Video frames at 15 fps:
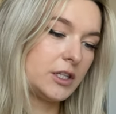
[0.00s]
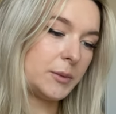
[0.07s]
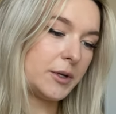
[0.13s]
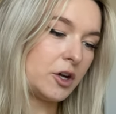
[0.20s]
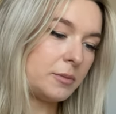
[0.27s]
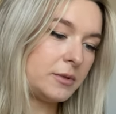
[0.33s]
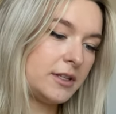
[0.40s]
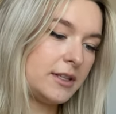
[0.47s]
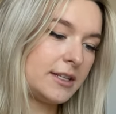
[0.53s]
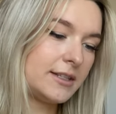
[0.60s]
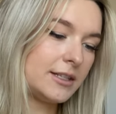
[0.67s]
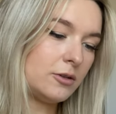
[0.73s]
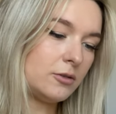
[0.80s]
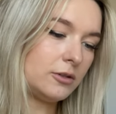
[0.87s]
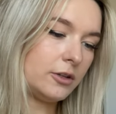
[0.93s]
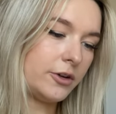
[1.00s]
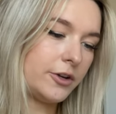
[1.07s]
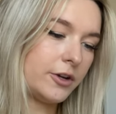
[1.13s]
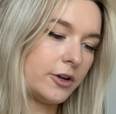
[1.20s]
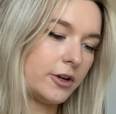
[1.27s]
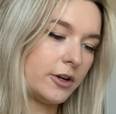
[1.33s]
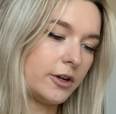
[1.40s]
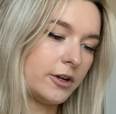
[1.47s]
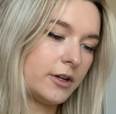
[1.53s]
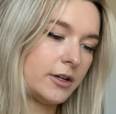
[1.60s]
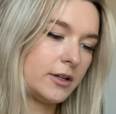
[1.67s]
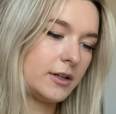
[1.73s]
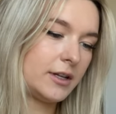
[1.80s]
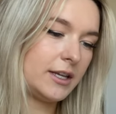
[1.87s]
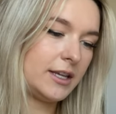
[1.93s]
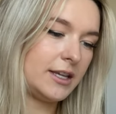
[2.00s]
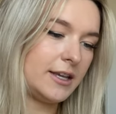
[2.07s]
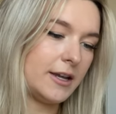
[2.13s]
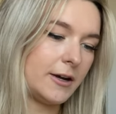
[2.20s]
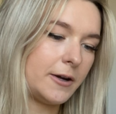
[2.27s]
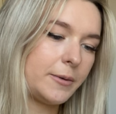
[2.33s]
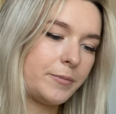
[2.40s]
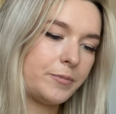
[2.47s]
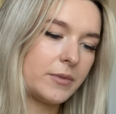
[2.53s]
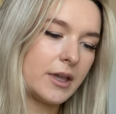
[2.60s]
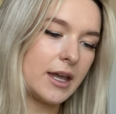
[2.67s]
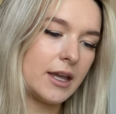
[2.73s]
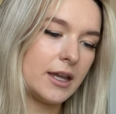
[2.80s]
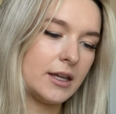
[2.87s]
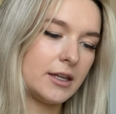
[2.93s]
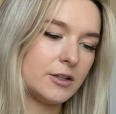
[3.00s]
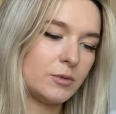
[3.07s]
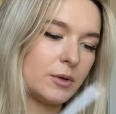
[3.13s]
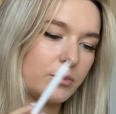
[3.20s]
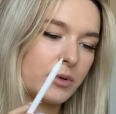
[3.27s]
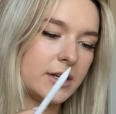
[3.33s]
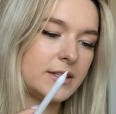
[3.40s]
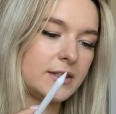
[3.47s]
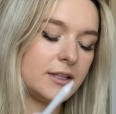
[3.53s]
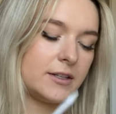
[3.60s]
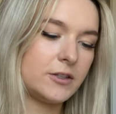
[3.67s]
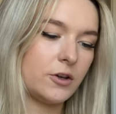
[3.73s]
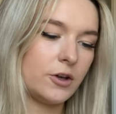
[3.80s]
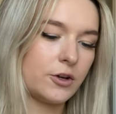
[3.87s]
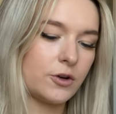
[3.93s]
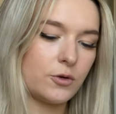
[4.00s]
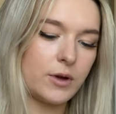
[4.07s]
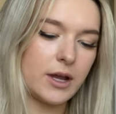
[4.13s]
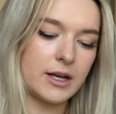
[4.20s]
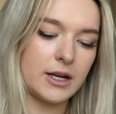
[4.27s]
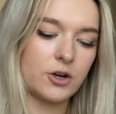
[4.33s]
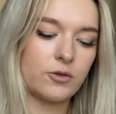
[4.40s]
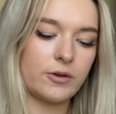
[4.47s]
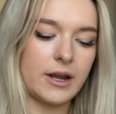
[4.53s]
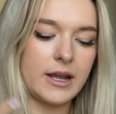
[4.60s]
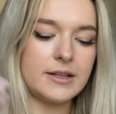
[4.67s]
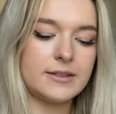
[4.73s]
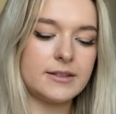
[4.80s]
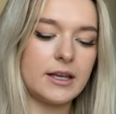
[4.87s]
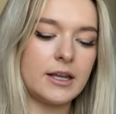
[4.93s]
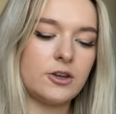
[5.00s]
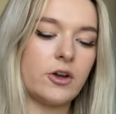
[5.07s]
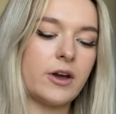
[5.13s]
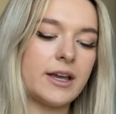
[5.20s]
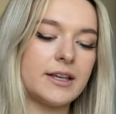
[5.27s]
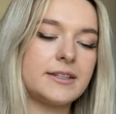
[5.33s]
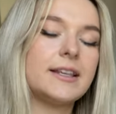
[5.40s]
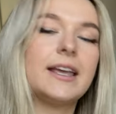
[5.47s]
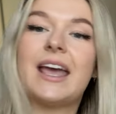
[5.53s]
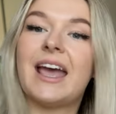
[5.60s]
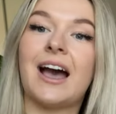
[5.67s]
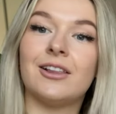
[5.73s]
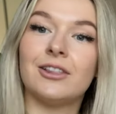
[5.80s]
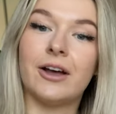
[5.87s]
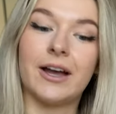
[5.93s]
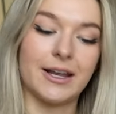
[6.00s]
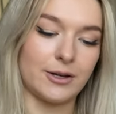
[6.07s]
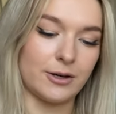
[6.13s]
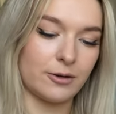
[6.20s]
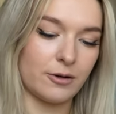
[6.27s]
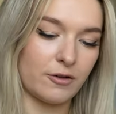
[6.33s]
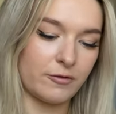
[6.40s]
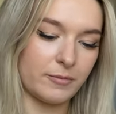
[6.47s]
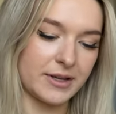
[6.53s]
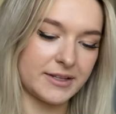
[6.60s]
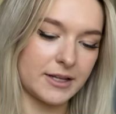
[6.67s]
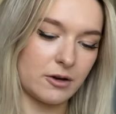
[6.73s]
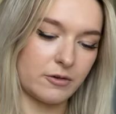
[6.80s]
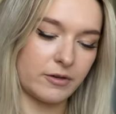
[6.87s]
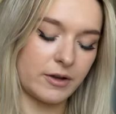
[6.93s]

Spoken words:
So we go up to this little logo here and we press the circle and it creates a nice outline of myself.